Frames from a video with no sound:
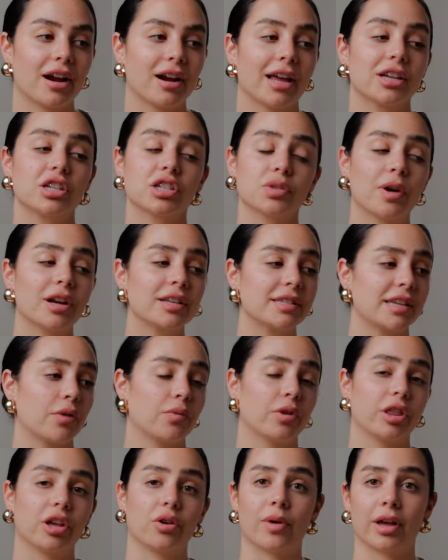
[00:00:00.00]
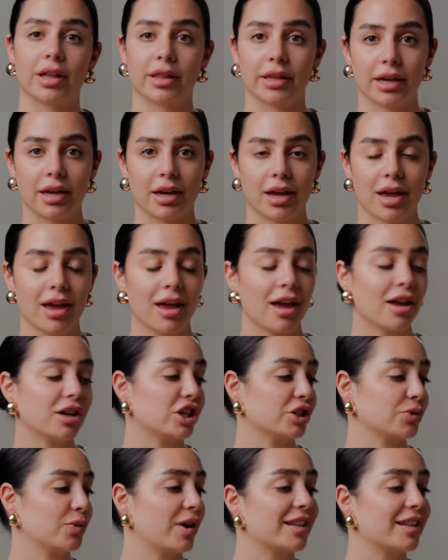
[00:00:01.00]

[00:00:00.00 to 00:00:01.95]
And I just want to say really quickly, just